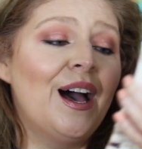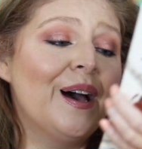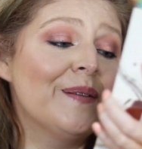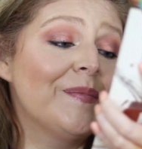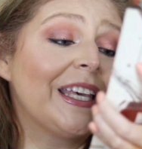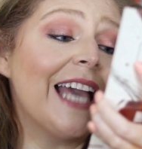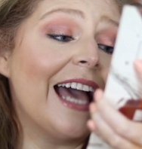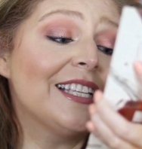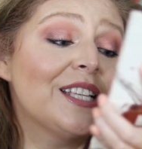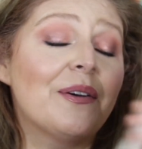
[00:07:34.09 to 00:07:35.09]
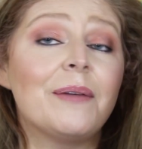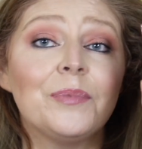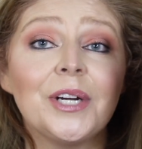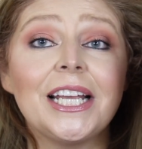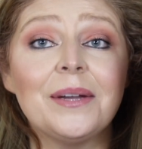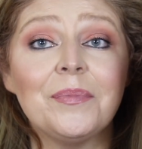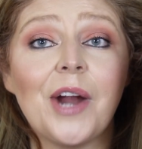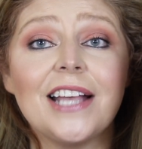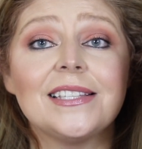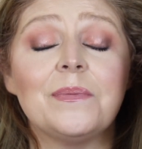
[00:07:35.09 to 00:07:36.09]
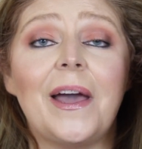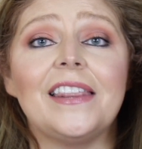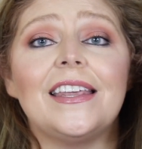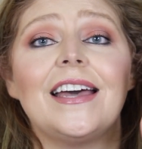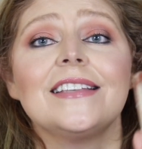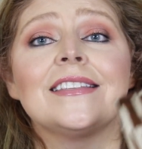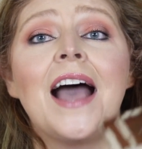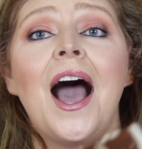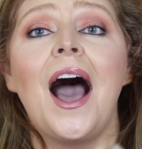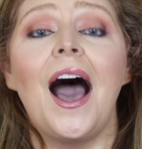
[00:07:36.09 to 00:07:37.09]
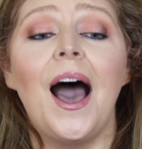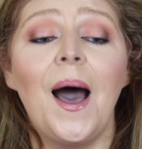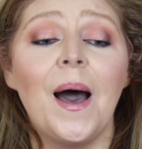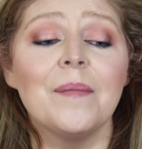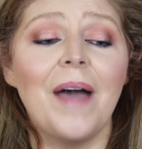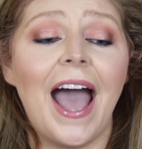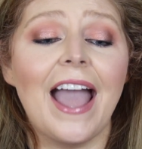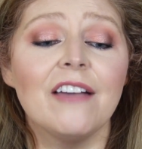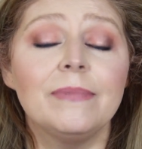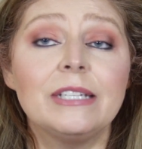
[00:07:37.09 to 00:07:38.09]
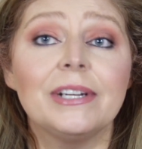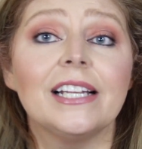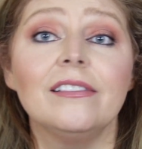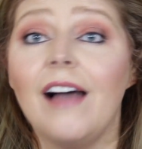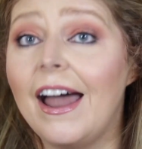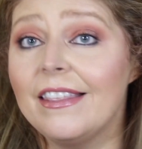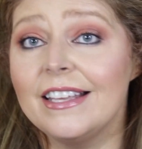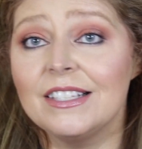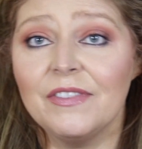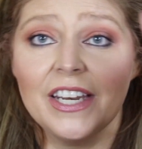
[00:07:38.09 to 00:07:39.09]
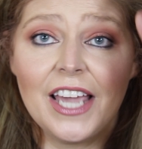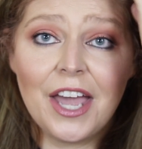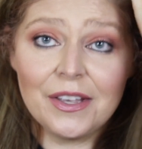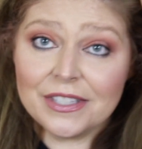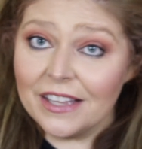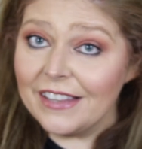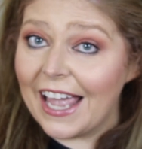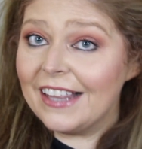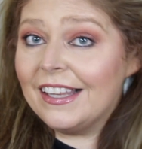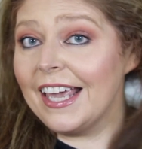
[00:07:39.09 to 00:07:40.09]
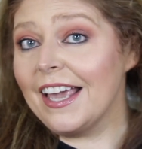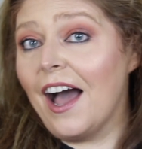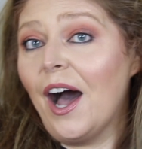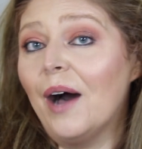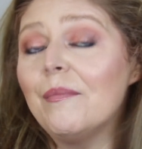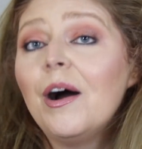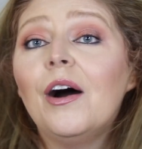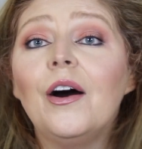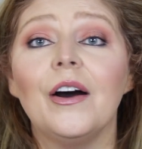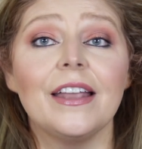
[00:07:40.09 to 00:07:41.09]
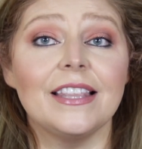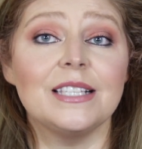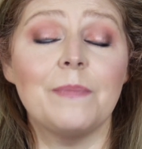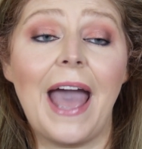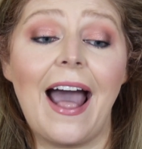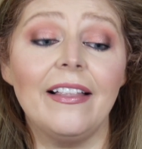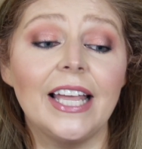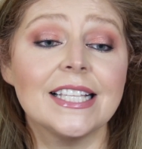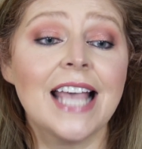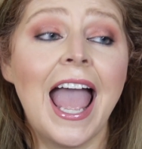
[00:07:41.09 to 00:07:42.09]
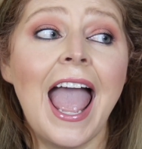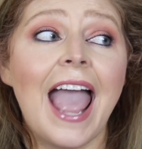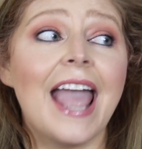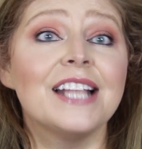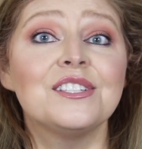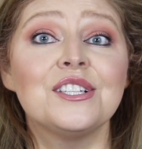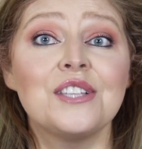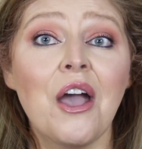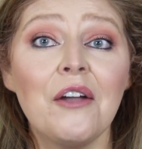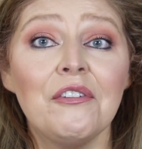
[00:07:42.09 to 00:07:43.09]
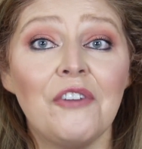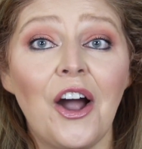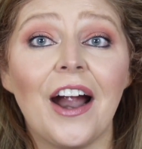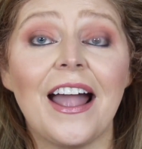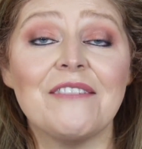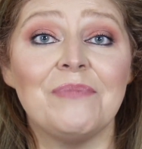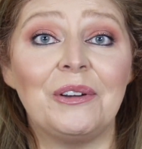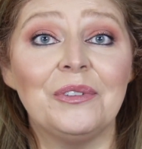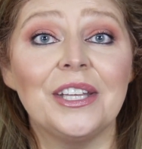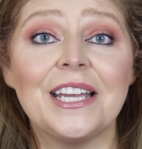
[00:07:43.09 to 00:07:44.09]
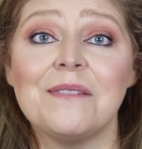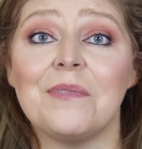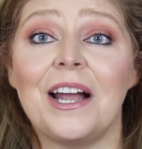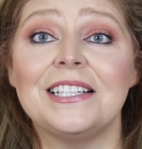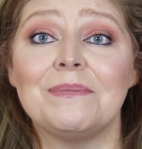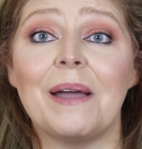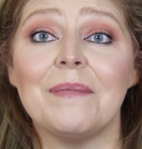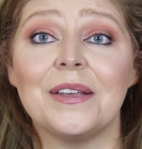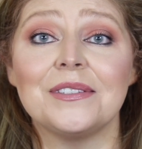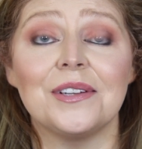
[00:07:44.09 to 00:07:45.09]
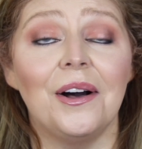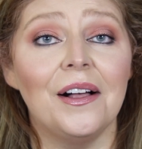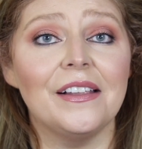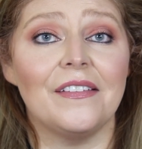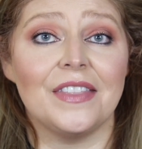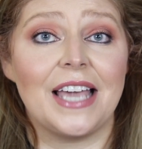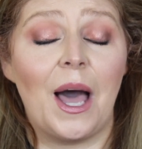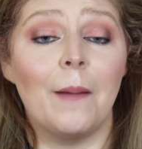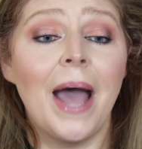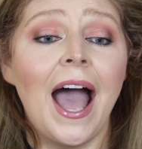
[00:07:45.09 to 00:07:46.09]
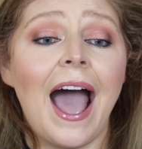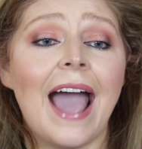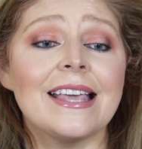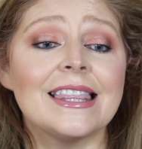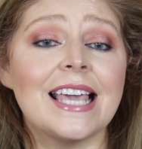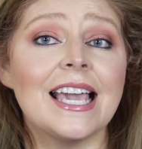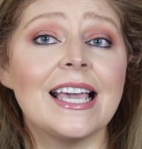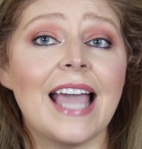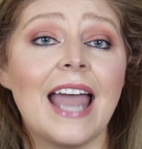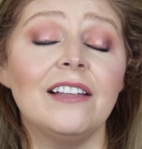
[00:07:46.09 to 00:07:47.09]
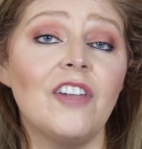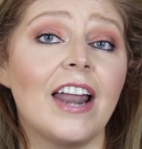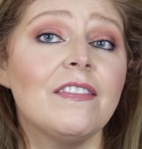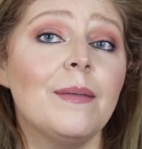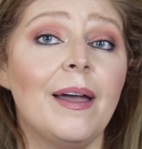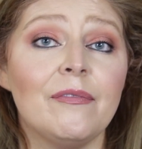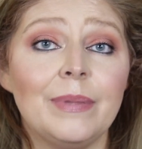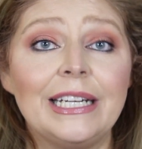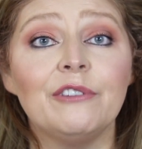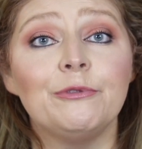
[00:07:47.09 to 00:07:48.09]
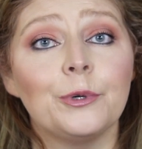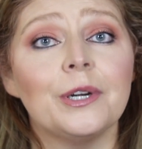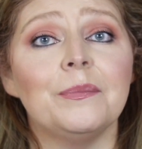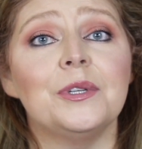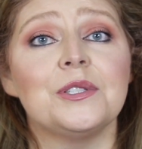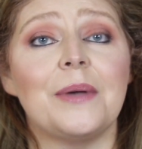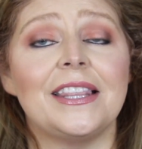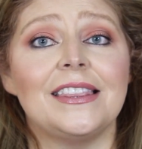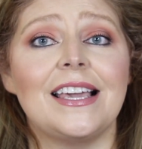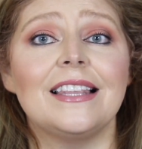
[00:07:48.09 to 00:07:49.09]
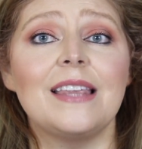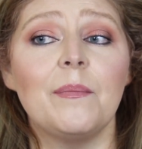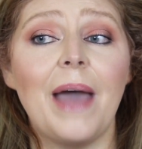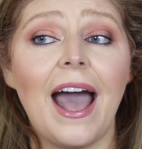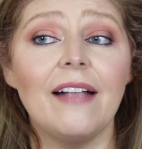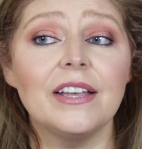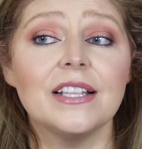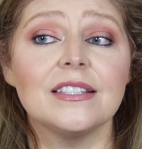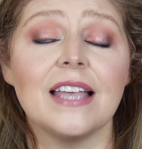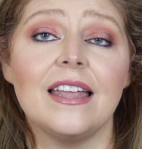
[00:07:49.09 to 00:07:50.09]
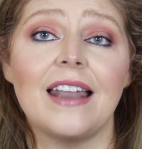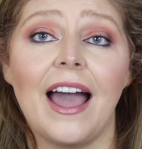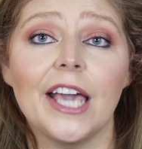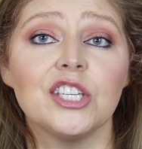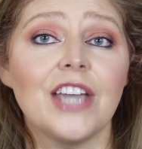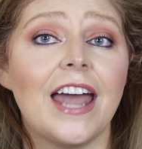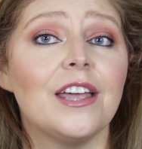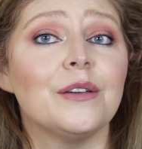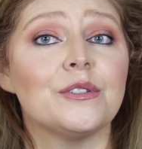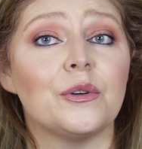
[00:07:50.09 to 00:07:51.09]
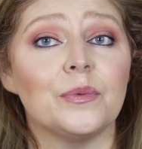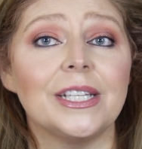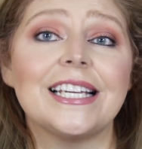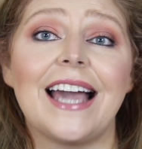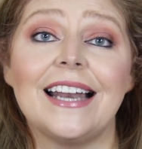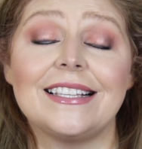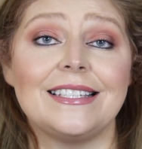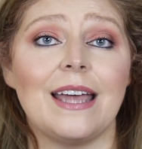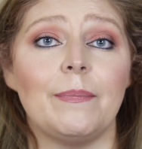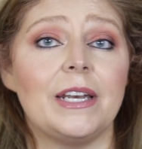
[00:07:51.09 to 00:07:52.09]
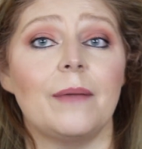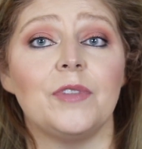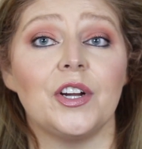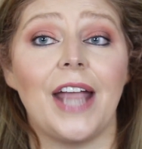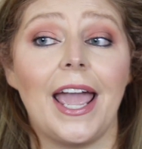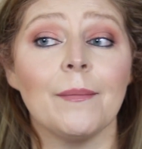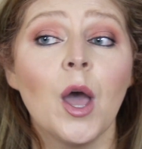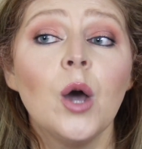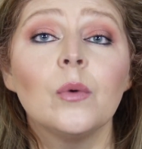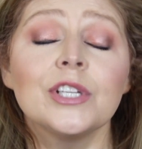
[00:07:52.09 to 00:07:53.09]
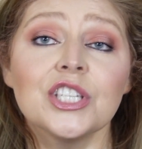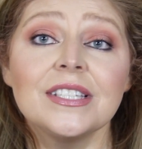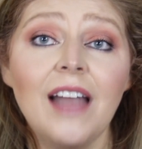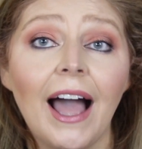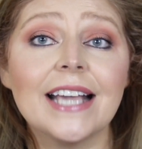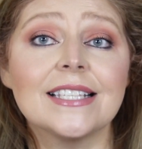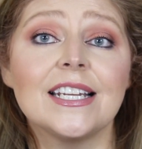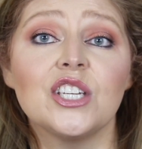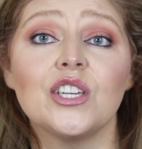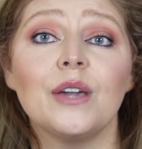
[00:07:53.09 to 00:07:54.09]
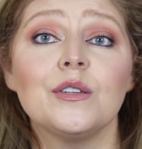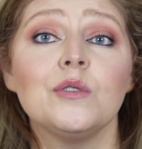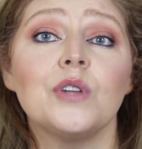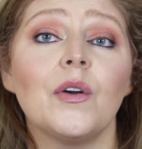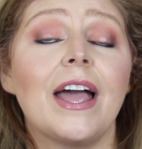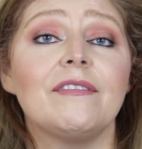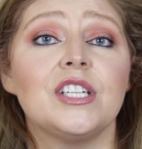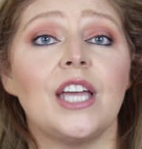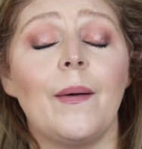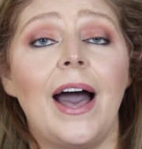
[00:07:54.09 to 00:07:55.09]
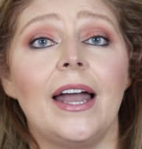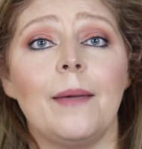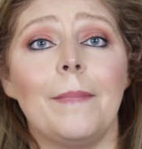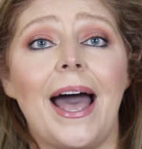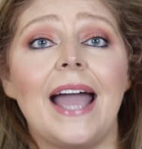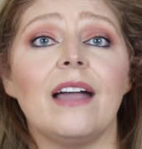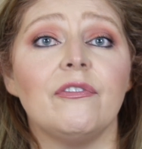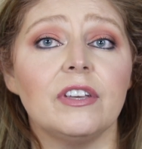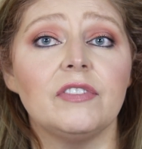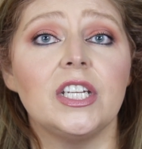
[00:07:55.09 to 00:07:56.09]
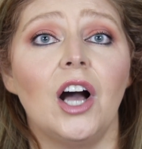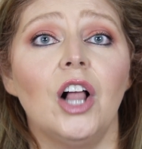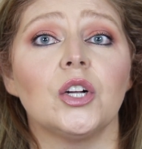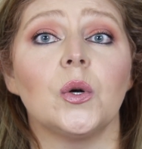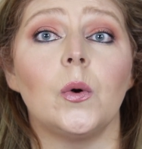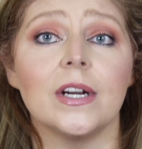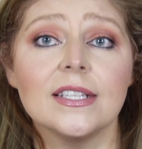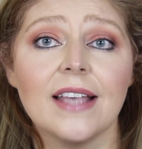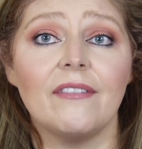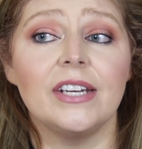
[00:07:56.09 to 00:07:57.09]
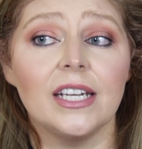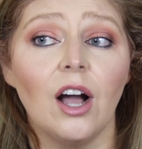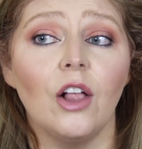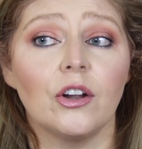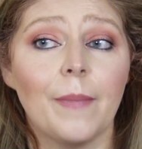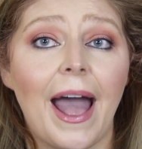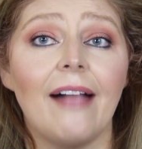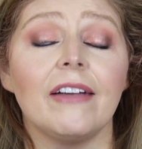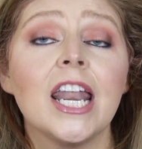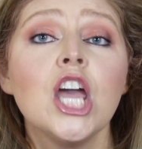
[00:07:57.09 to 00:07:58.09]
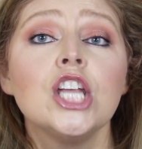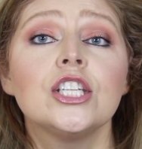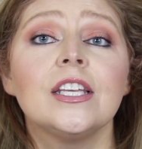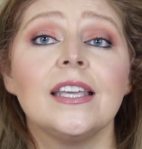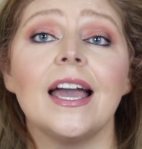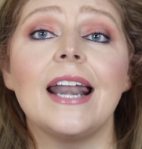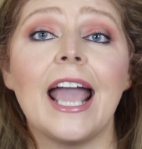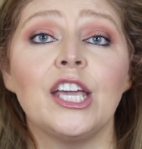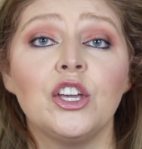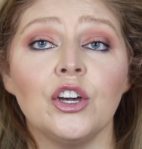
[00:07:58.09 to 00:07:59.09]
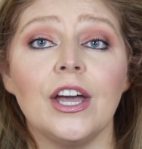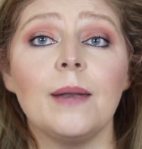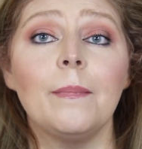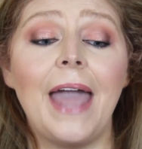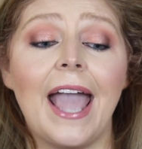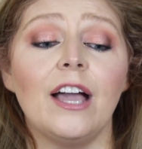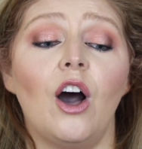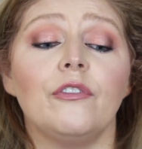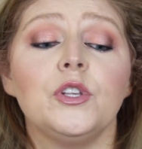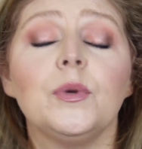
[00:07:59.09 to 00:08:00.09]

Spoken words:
Yeah, so I'm pretty impressed by this. I have been doing a lot of these videos lately on these palettes, and so far I've been really impressed by most all of them. I think, and a lot of them have been affordable, so I think that palettes and eyeshadows are really kind of stepping up their game, which is nice, and it shows you don't have to go out and buy a $50 or a $70 palette to get a good payoff.